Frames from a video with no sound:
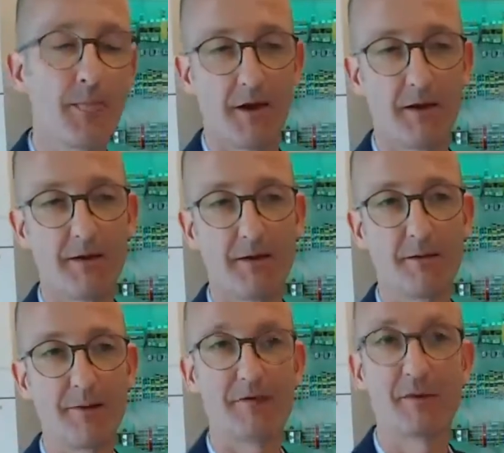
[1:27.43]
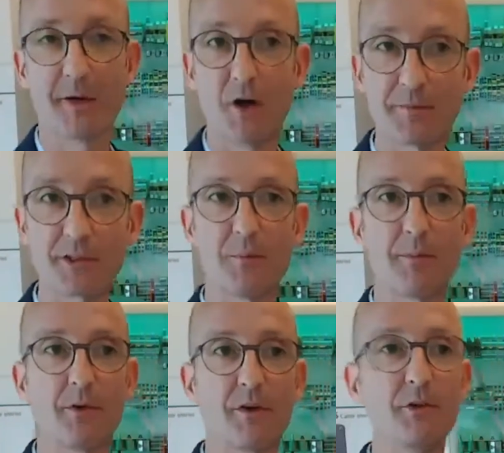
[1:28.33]
and from an optical
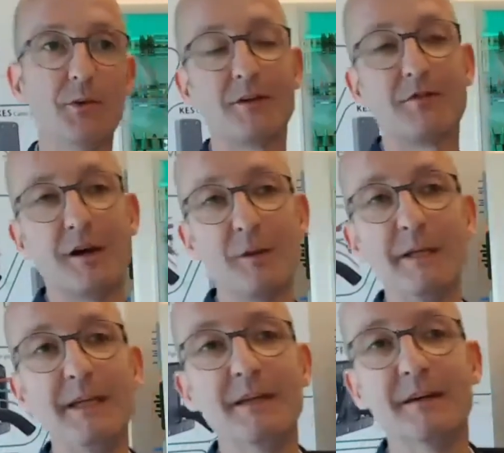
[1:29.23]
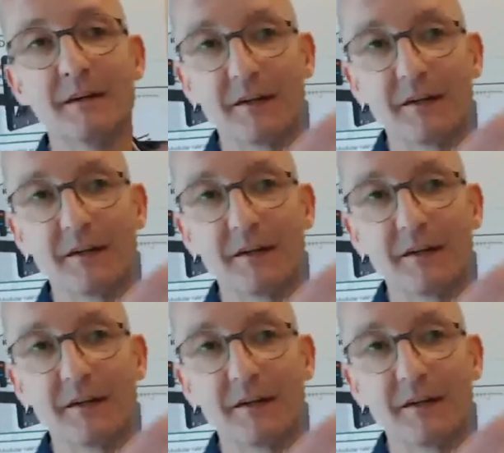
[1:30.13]
point of view, it's very